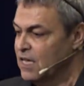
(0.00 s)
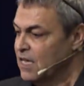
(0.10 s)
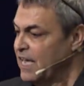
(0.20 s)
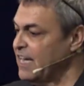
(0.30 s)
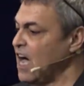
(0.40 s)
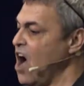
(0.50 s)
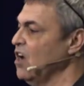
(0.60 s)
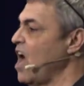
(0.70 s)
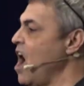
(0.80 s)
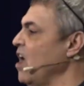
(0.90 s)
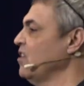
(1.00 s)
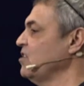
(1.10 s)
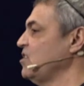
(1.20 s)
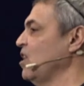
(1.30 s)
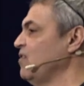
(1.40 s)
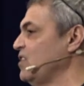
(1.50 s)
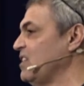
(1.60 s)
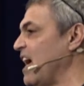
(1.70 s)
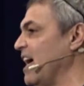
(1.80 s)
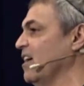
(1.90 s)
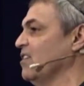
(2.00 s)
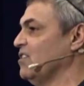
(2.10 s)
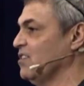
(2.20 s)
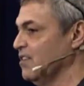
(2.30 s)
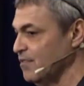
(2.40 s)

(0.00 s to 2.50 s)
He called all the soothsayers,